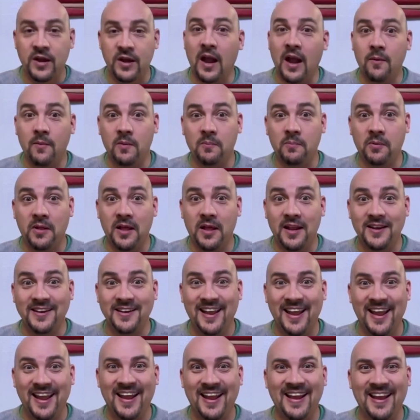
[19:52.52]
retirement
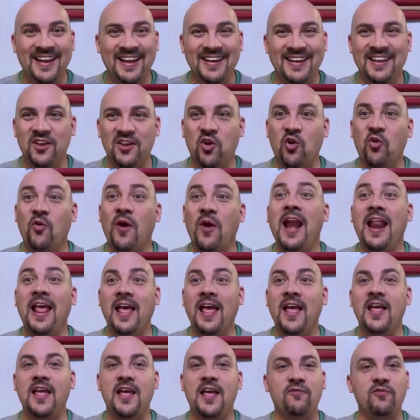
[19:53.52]
plan and the
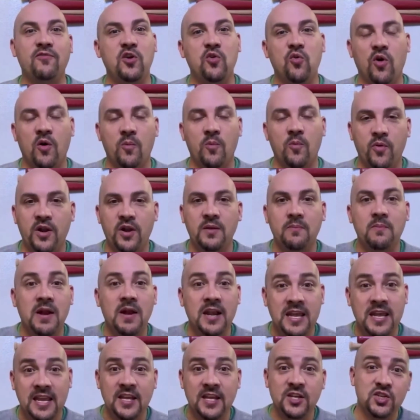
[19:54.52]
credit if you are putting
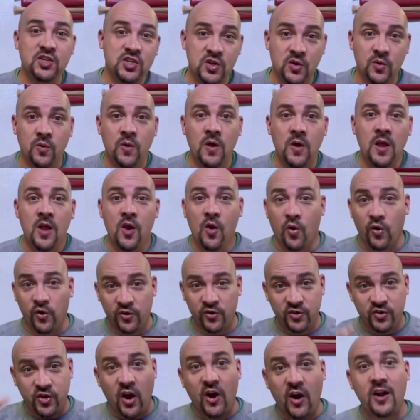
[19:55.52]
money into
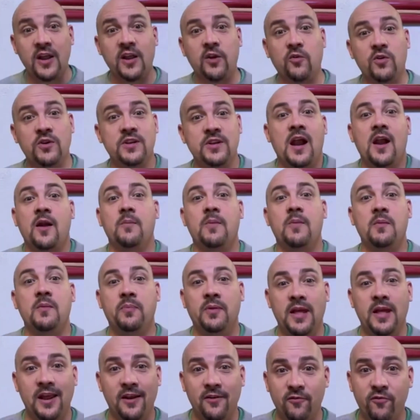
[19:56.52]
or starting a
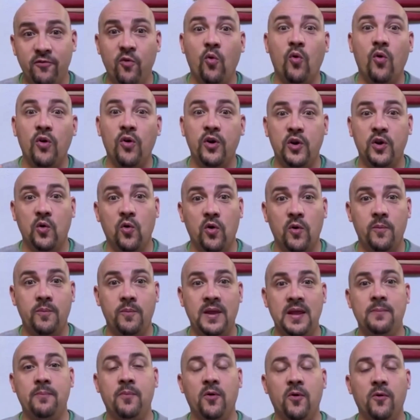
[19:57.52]
retirement plan for your
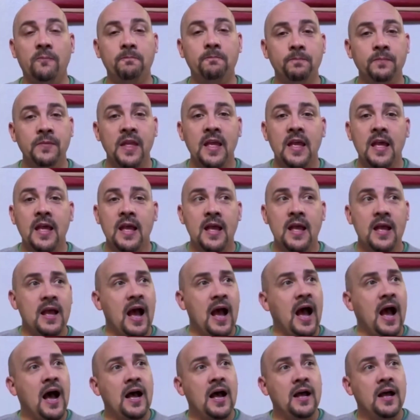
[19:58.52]
people.
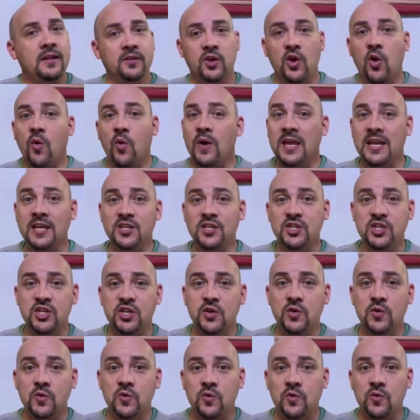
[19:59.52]
Going
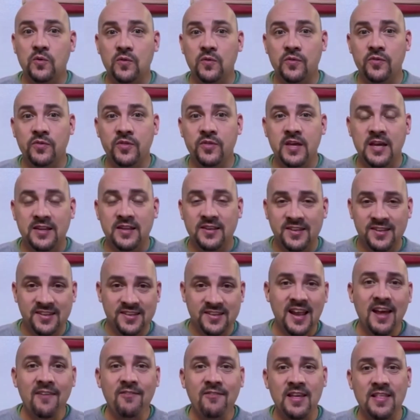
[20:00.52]
into the
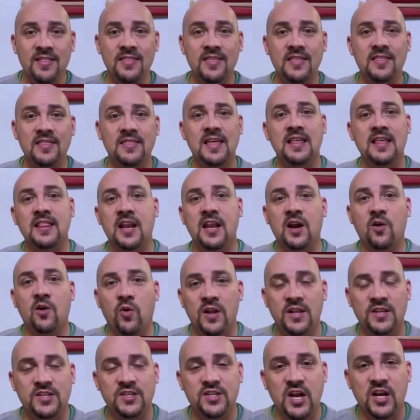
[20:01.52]
seventh thing that I
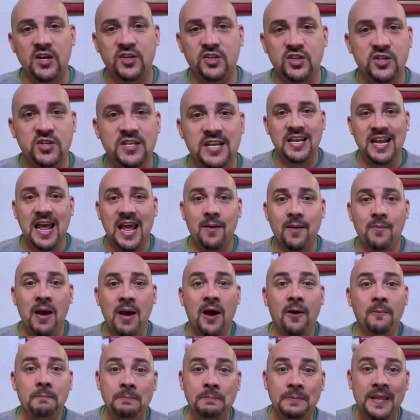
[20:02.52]
wanted to talk you today
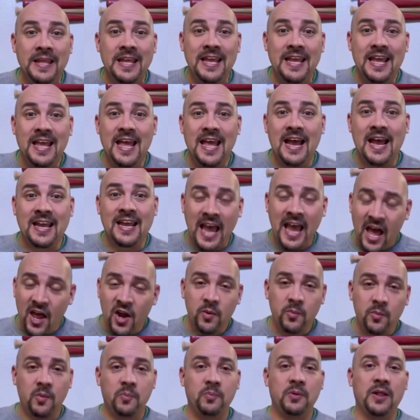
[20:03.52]
about,
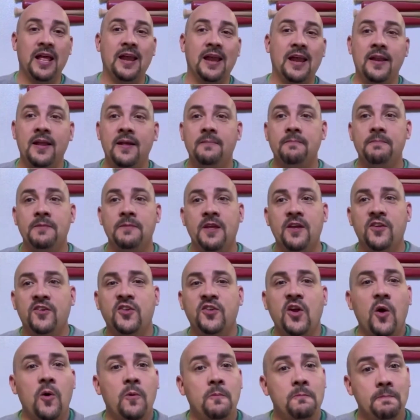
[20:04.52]
accountable plan.
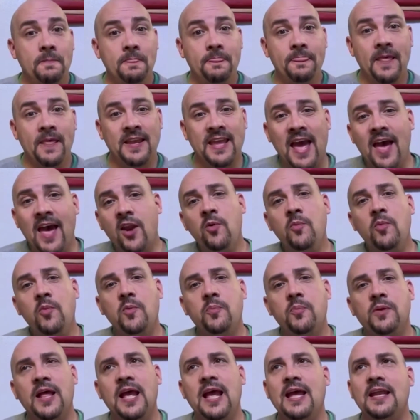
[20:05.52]
So,
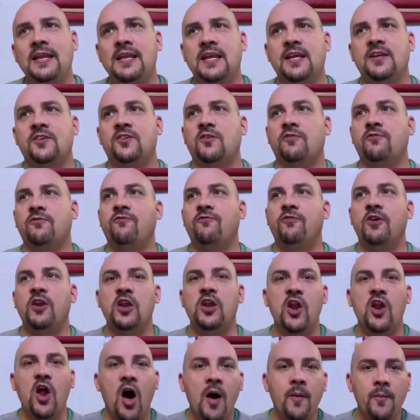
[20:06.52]
accountable plan is a
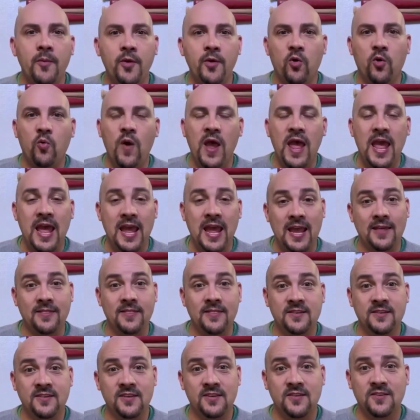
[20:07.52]
phenomenal way,
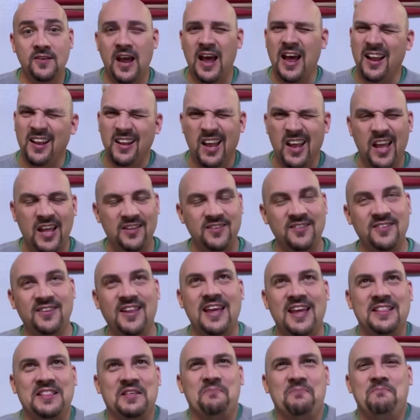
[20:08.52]
and this is
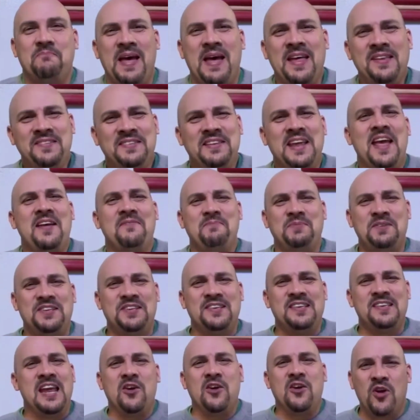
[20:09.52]
it's like the best kept
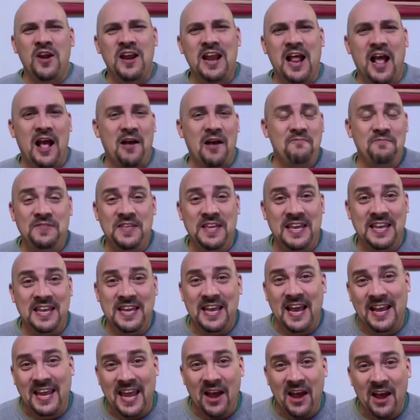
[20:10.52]
secret of
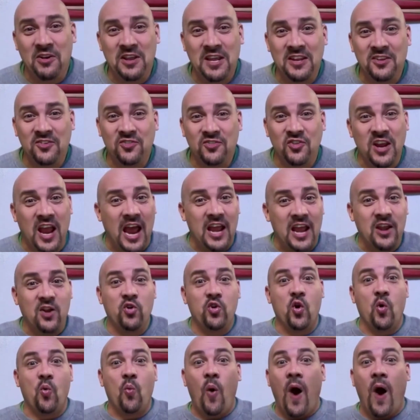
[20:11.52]
the accounting industry. I
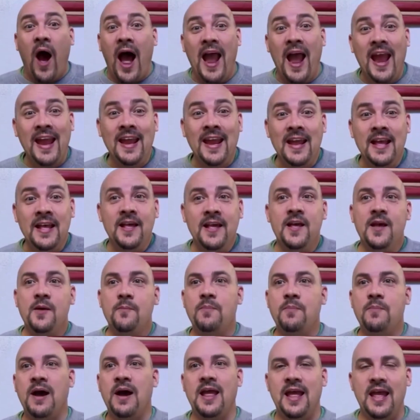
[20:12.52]
don't know why,
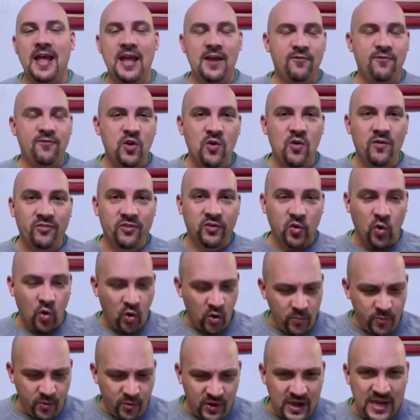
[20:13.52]
but if you have a
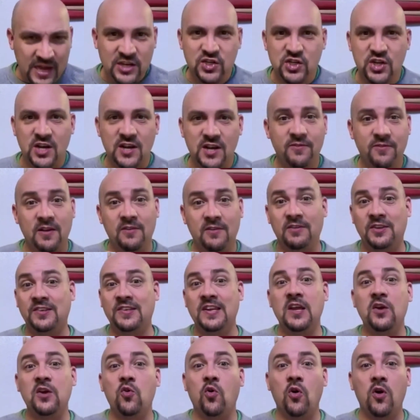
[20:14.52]
corporation, if you have a
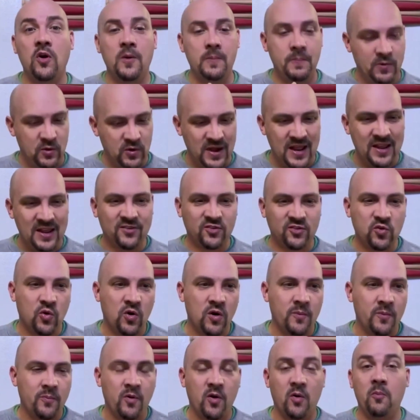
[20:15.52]
C corp or an S
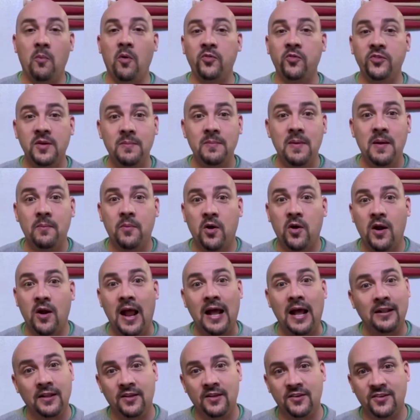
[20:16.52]
corp or a
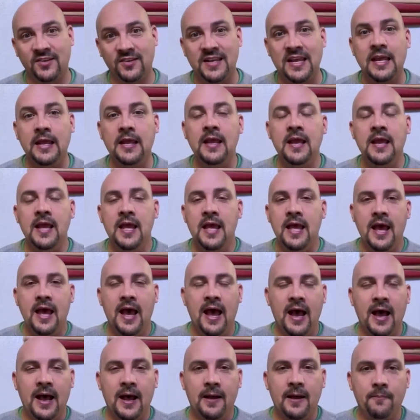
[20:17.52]
multi-member LLC
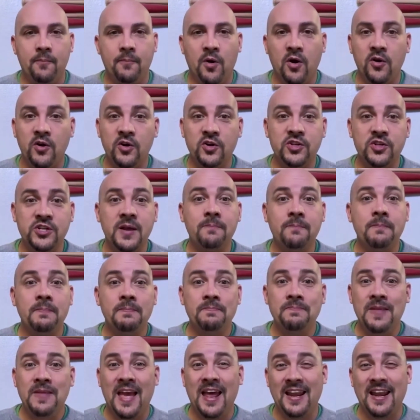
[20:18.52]

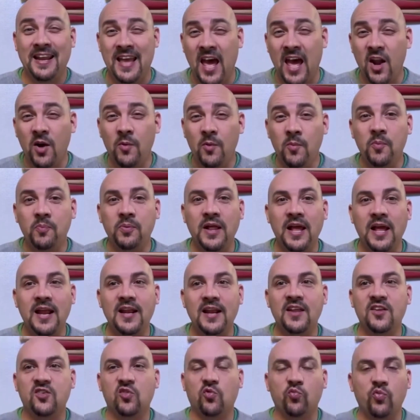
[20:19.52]
partnership, an accountable
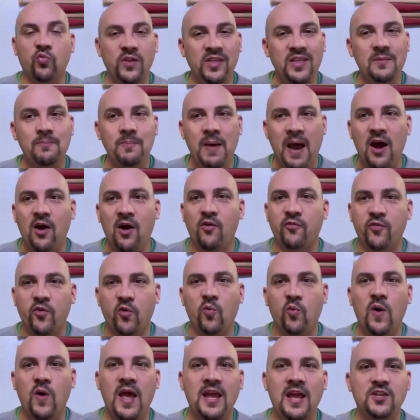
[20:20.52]
plan is a really
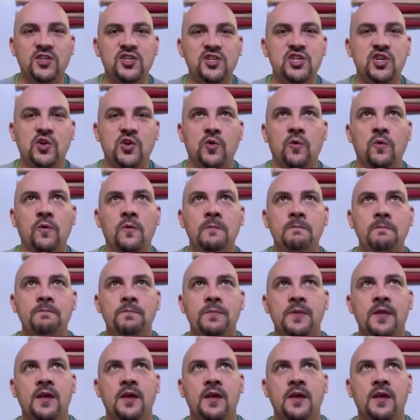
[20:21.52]
powerful way to